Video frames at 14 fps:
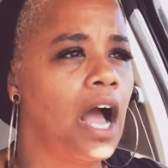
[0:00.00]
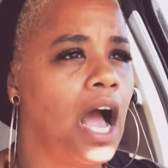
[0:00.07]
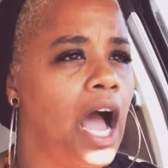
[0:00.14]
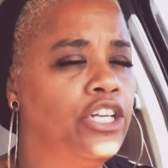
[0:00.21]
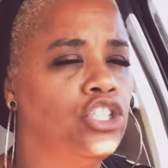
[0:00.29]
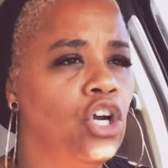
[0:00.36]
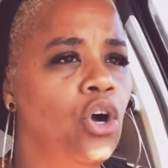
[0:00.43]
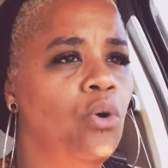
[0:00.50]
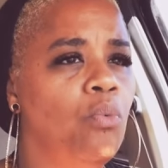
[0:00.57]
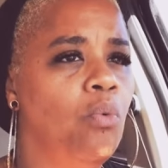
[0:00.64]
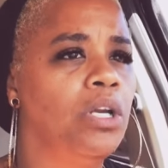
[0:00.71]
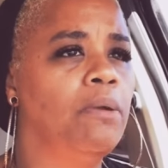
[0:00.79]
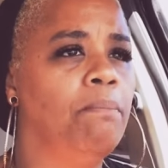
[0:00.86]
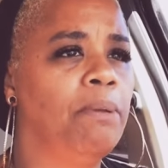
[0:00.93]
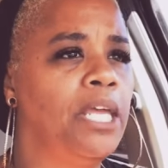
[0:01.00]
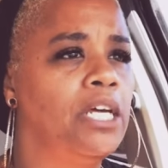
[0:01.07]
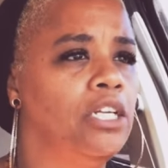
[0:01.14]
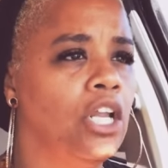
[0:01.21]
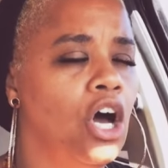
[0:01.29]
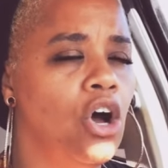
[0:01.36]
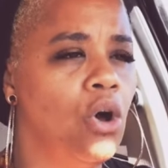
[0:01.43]
I don't want to be
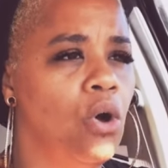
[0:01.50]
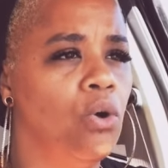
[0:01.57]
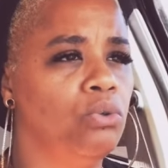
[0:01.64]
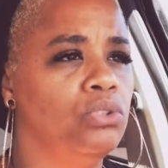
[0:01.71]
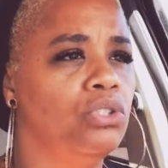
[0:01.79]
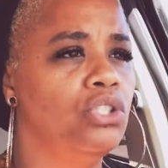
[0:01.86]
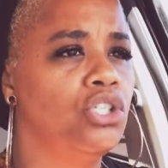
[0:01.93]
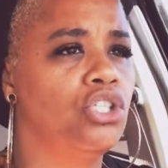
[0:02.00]
alone,